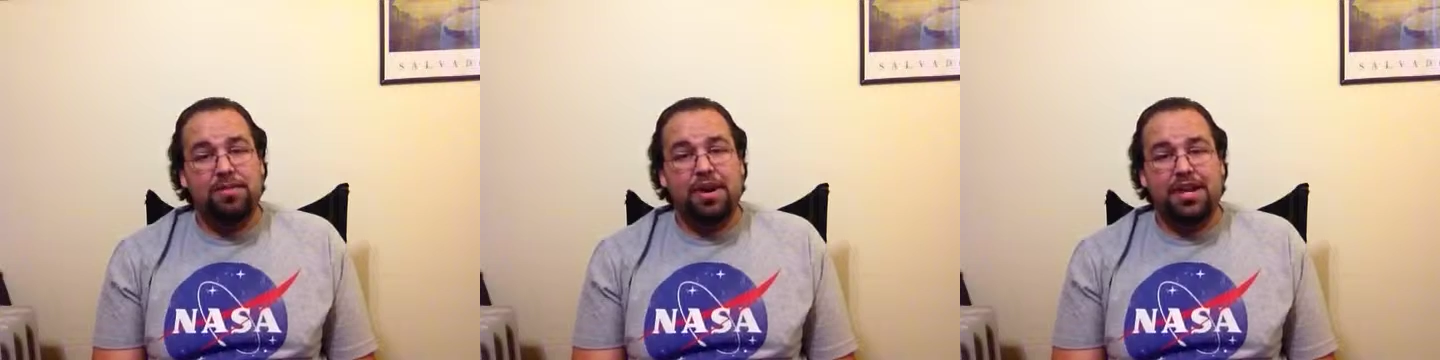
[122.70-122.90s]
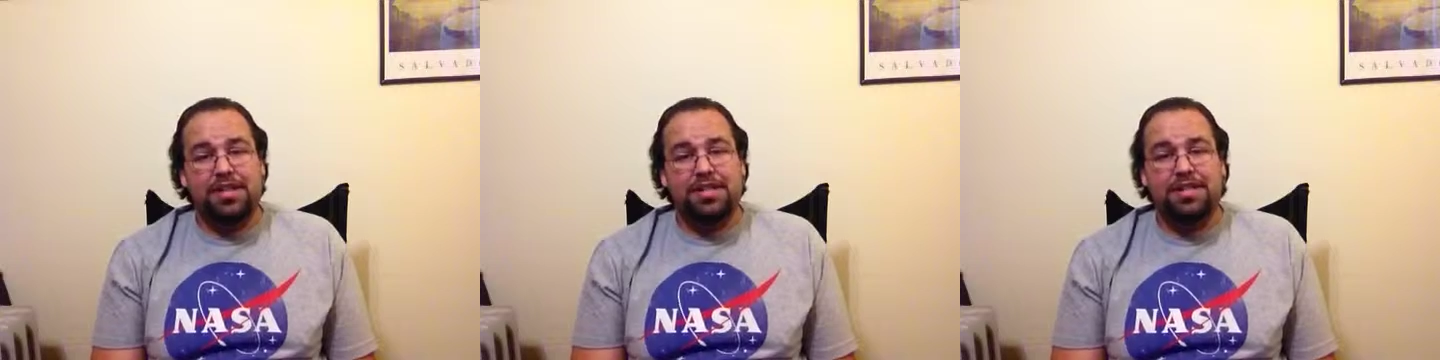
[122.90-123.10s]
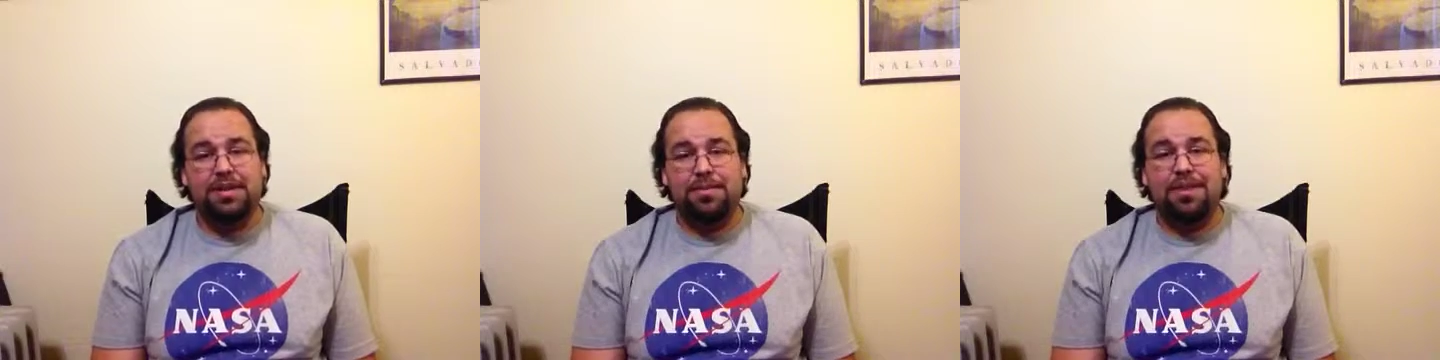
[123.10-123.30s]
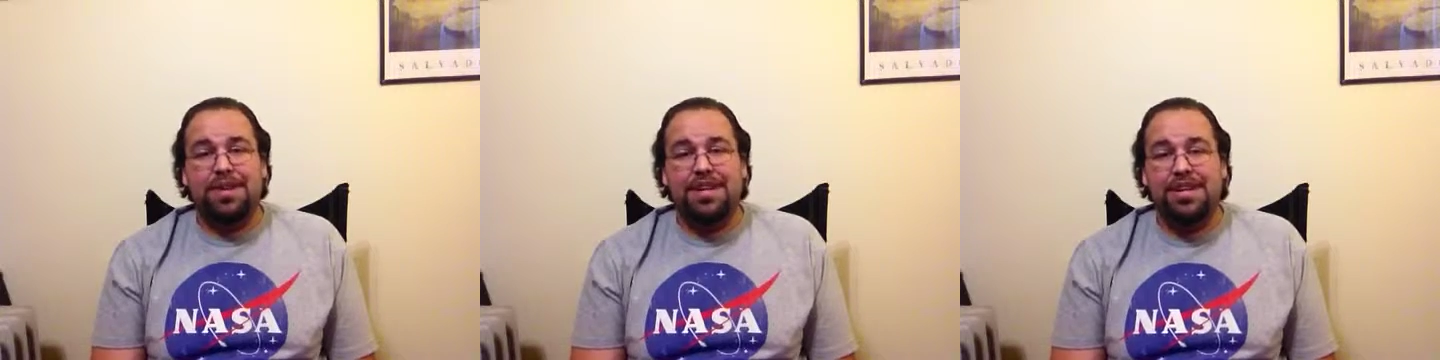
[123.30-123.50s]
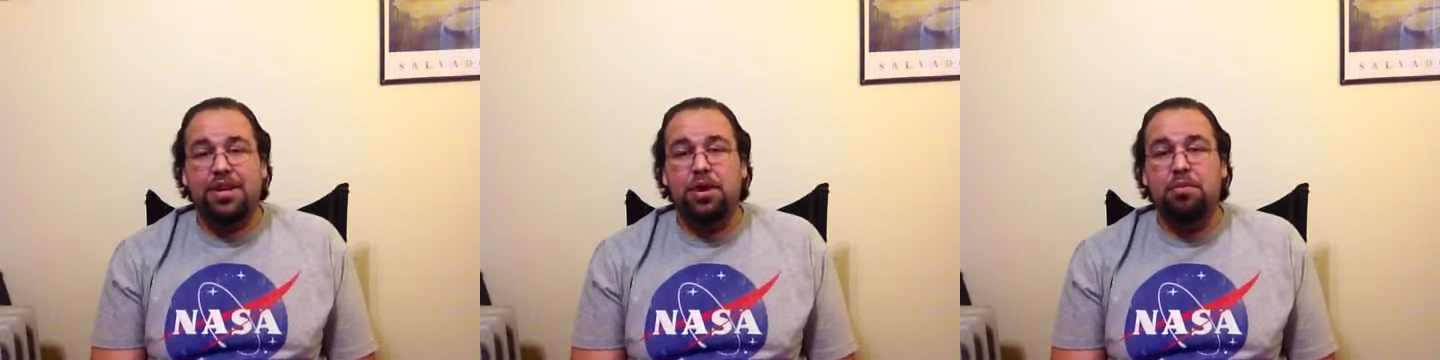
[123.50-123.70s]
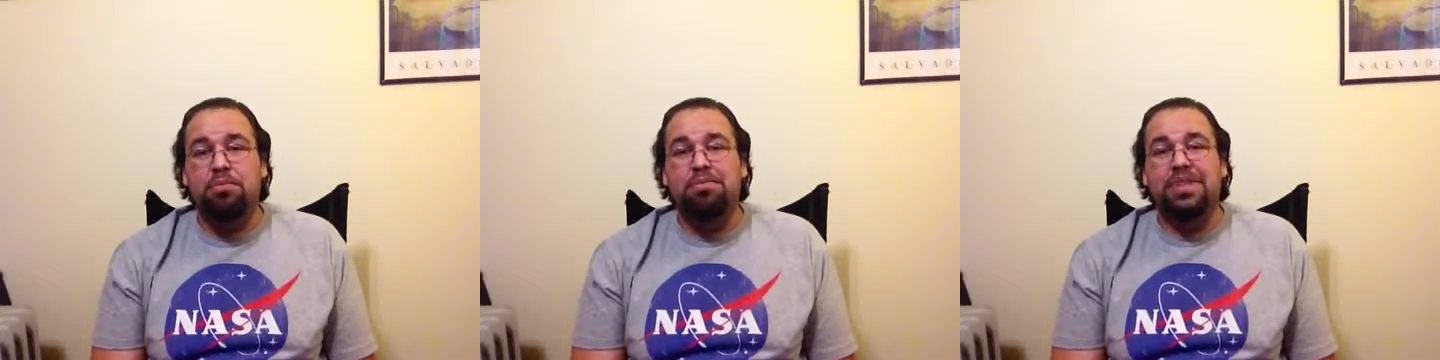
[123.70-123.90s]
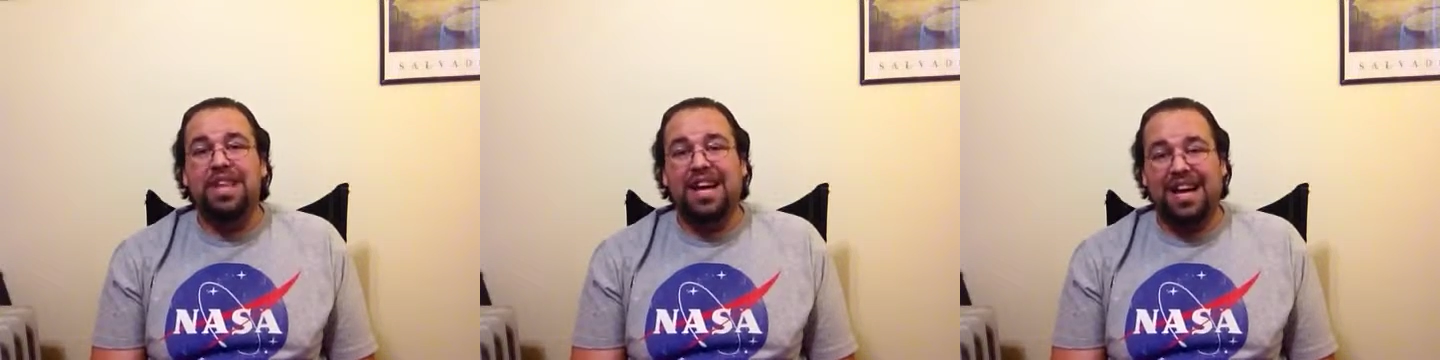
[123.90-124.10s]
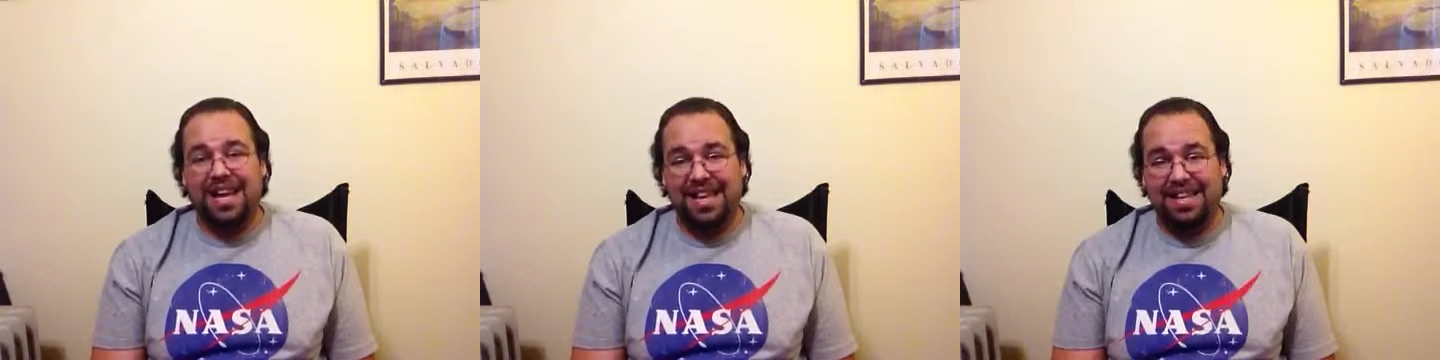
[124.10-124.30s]
up causing somebody to go
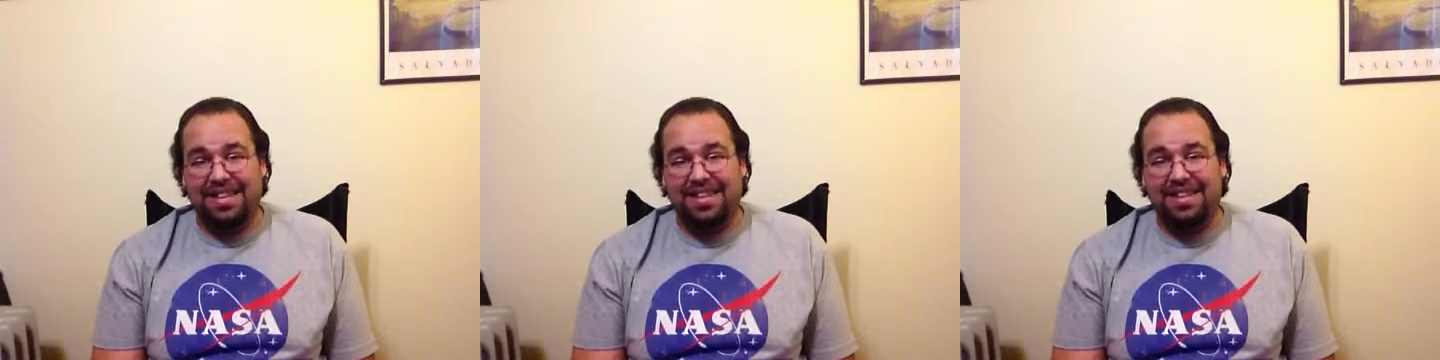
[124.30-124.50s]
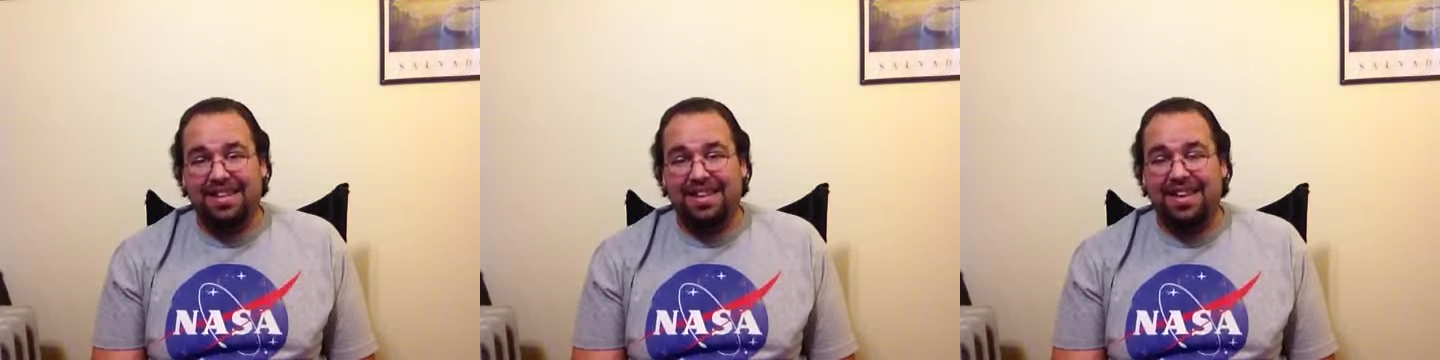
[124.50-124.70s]
blind,